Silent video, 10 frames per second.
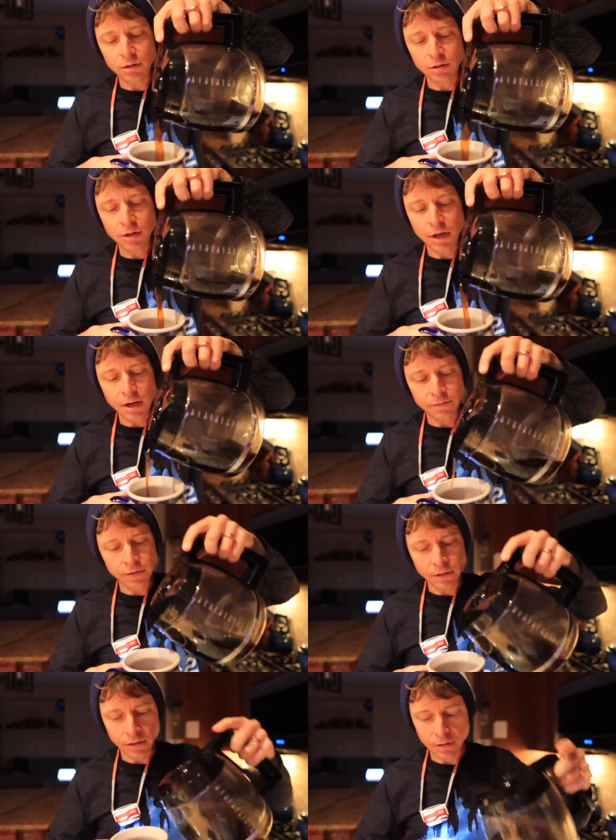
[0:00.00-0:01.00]
a little
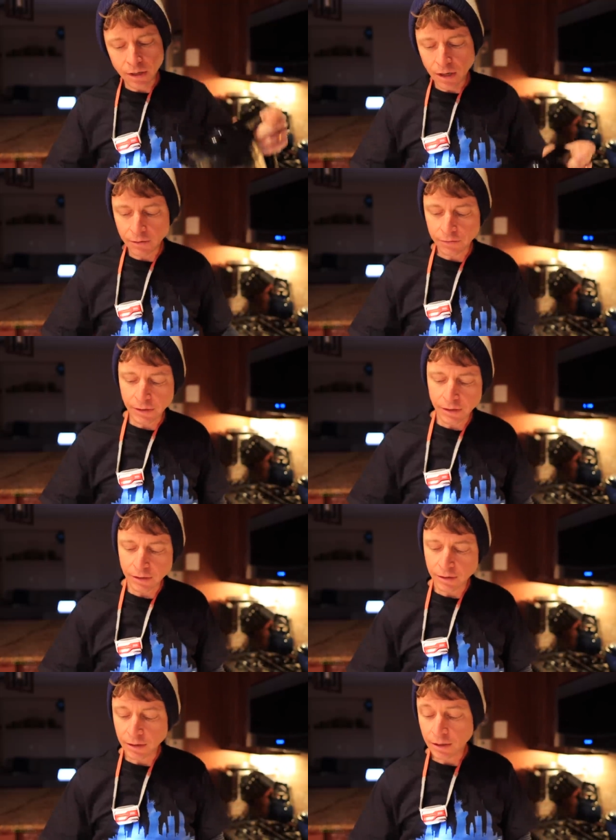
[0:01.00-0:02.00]
coffee, a little coffee.
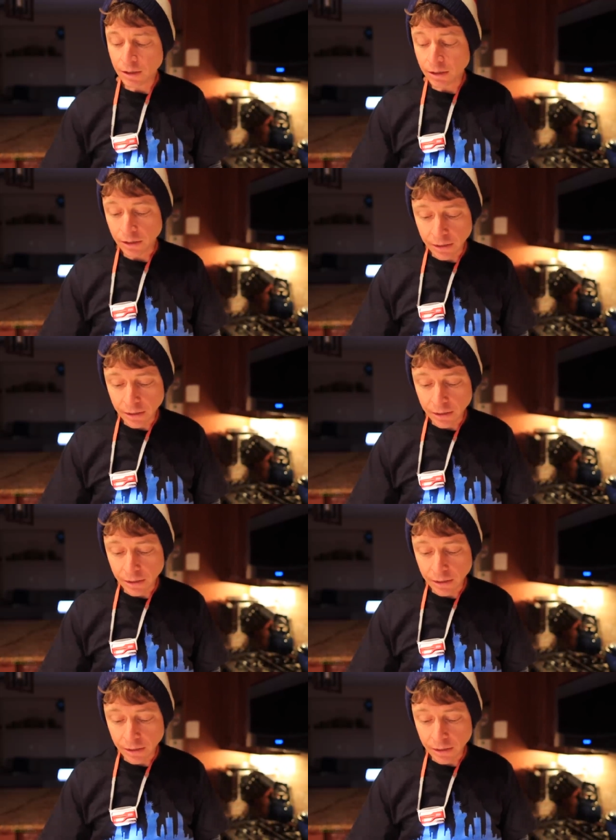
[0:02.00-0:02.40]
You